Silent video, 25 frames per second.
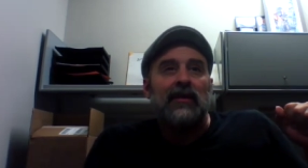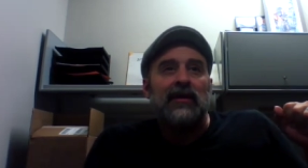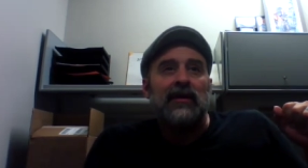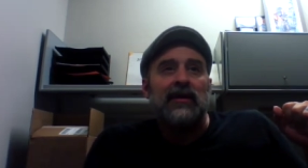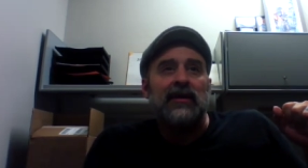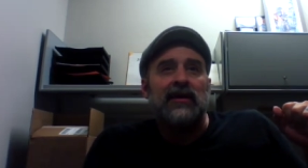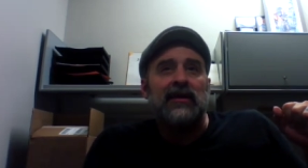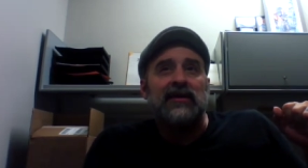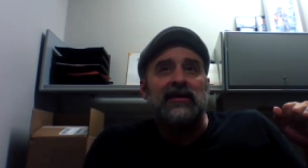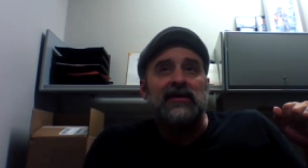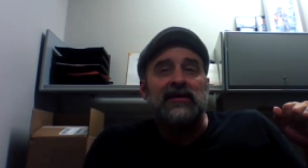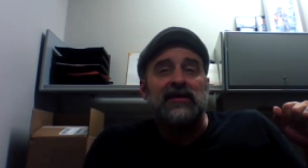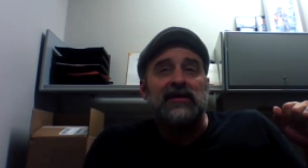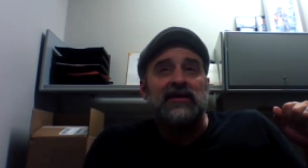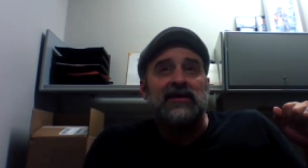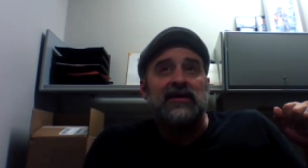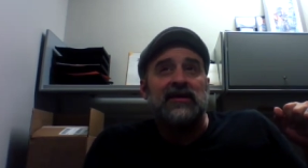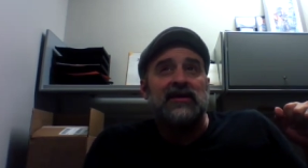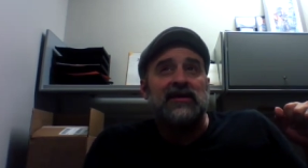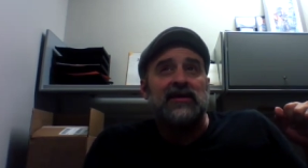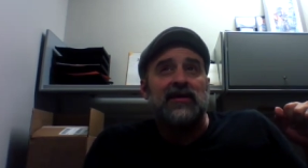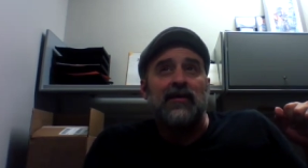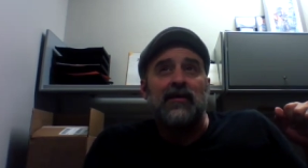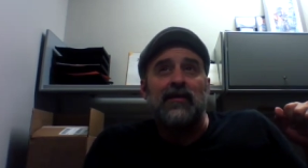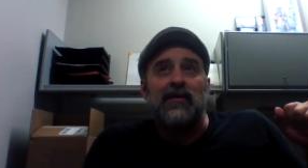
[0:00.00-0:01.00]
is
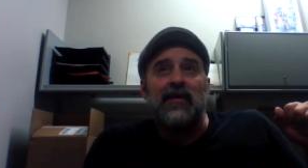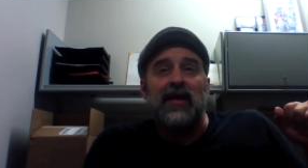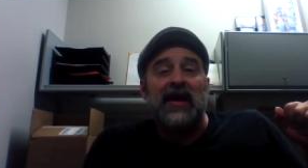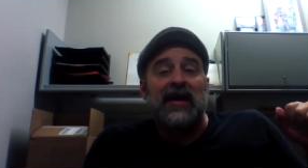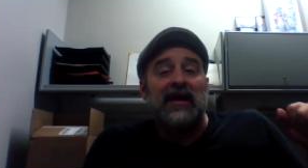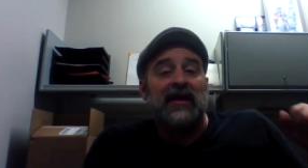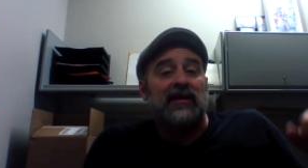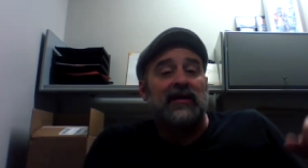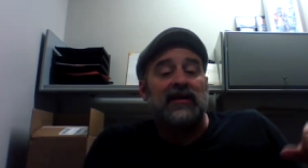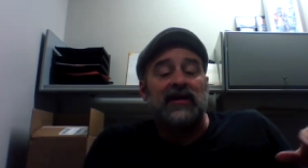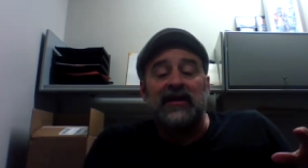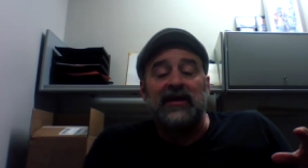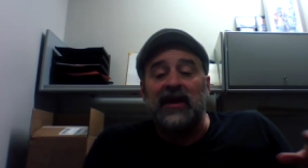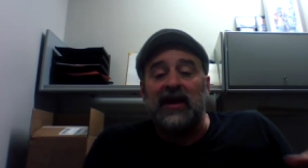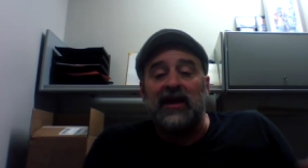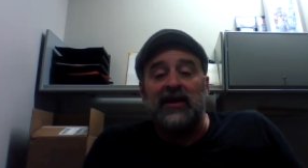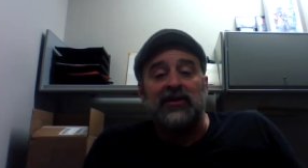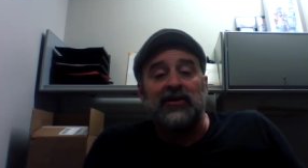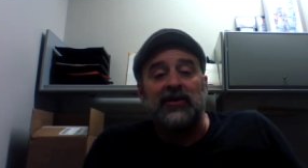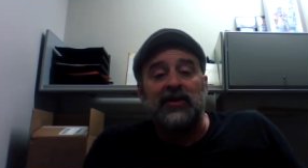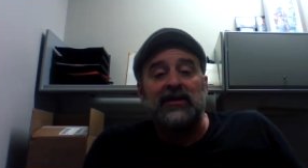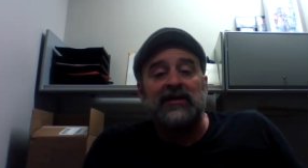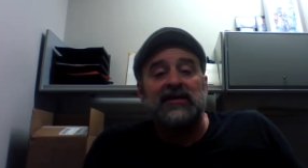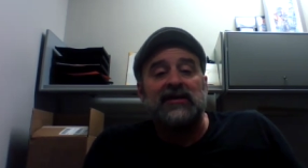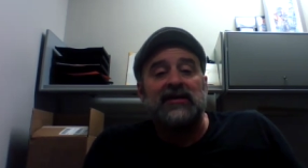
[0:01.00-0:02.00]
just medically
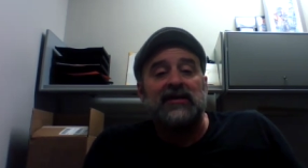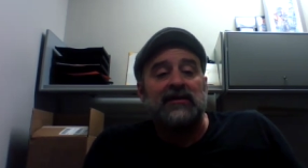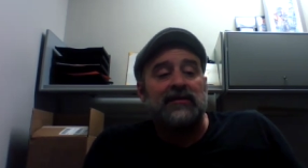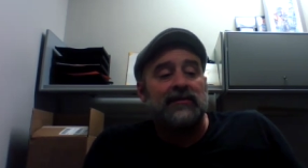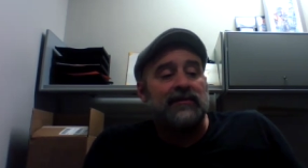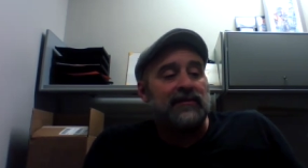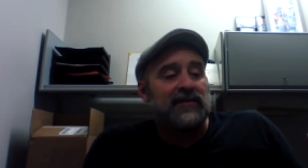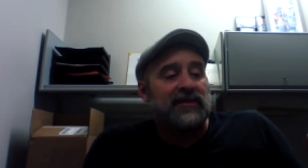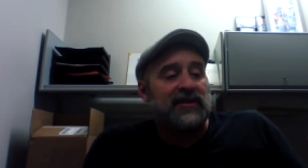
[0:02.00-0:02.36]
dangerous.